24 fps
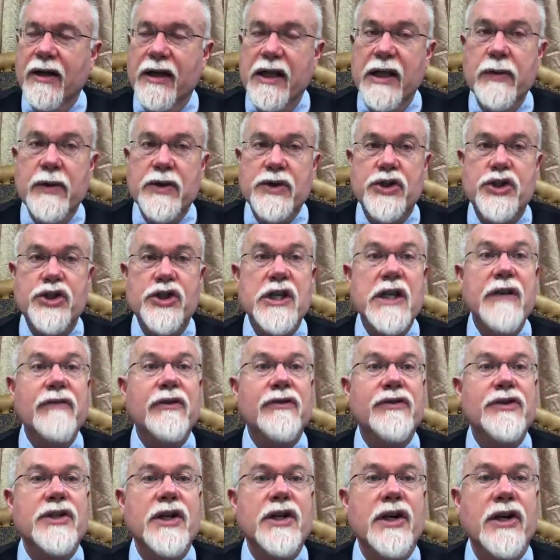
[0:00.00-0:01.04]
He was
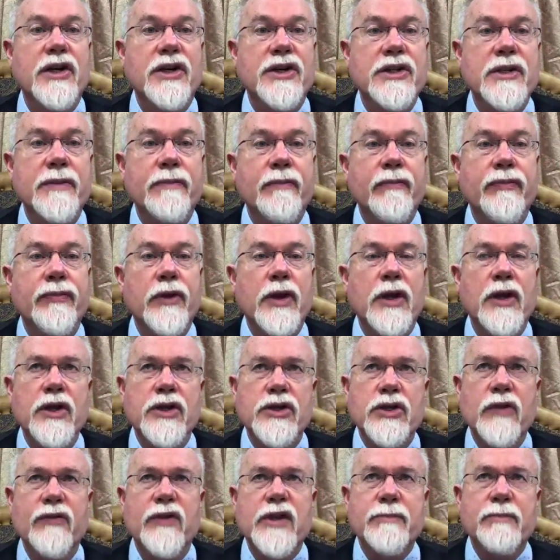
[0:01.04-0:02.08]
chief of sinners.
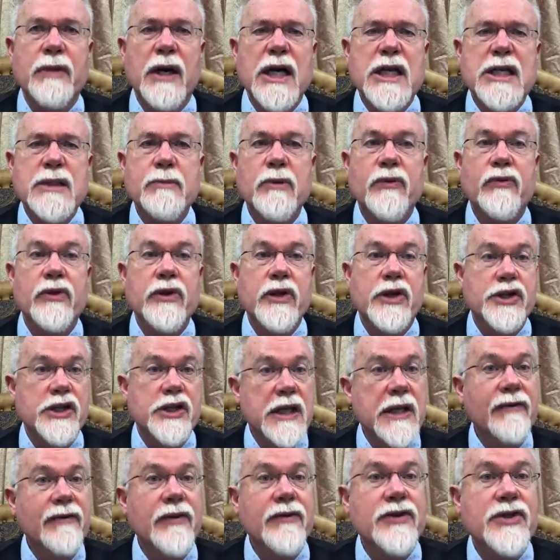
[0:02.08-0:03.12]
So if it's possible for the
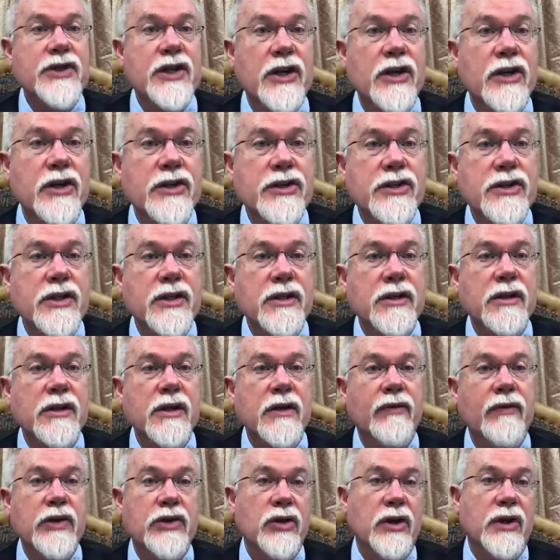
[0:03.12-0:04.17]
chief of sinners,
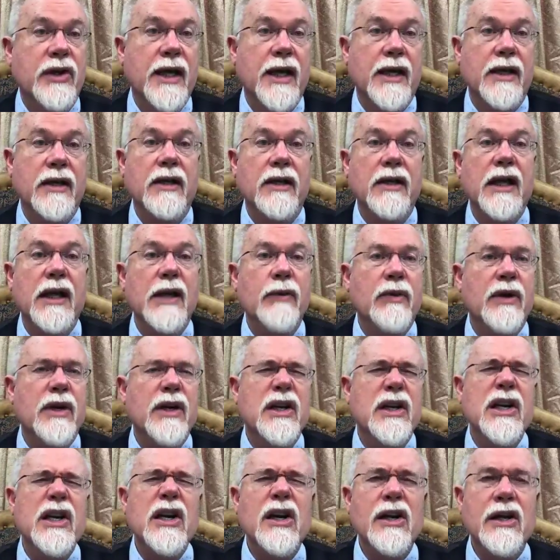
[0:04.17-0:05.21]
if we took that anywhere
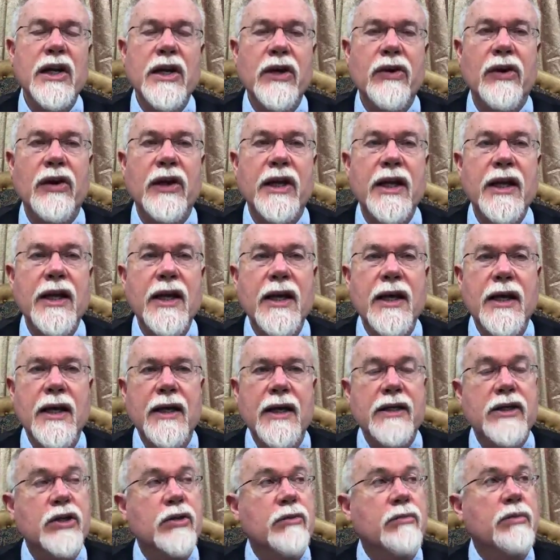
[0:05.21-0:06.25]
near literally,
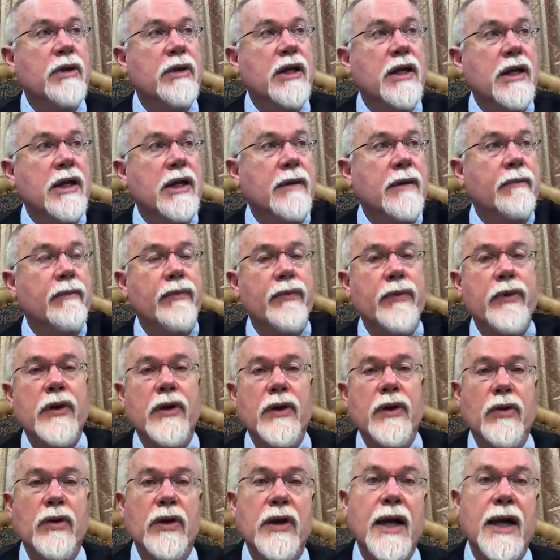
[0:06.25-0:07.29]
to be
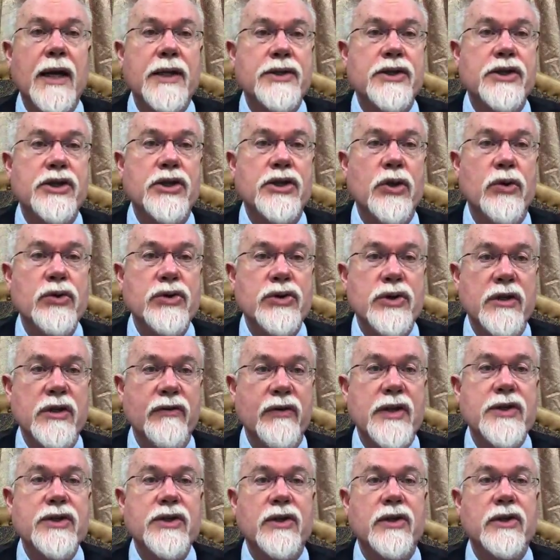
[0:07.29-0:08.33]
God's chosen
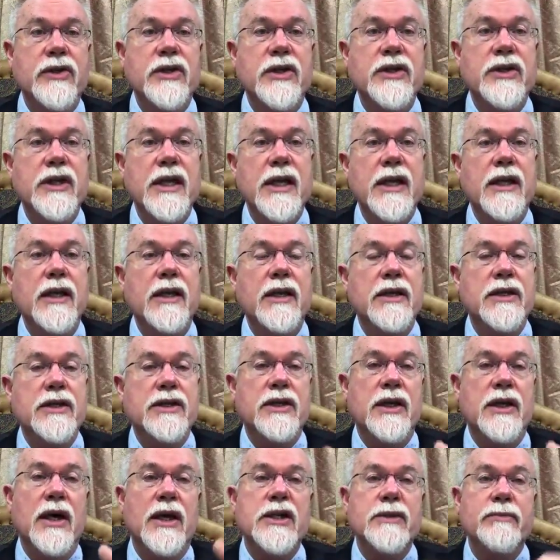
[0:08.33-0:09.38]
vessel to take
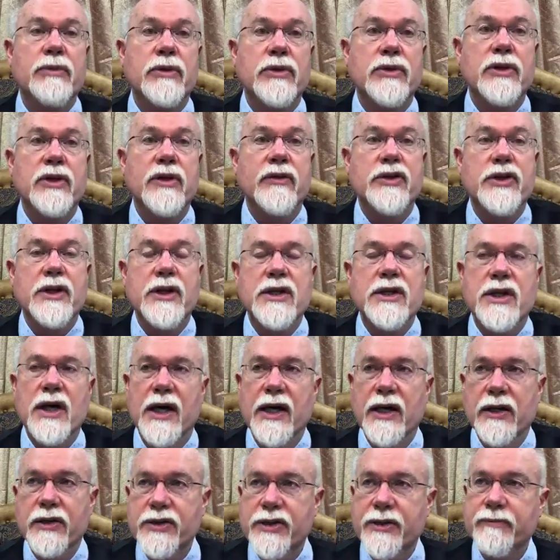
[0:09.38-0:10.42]
his gospel to the
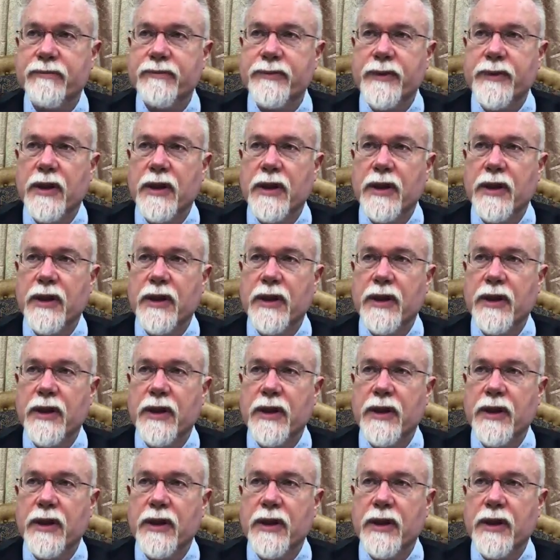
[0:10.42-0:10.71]
Gentiles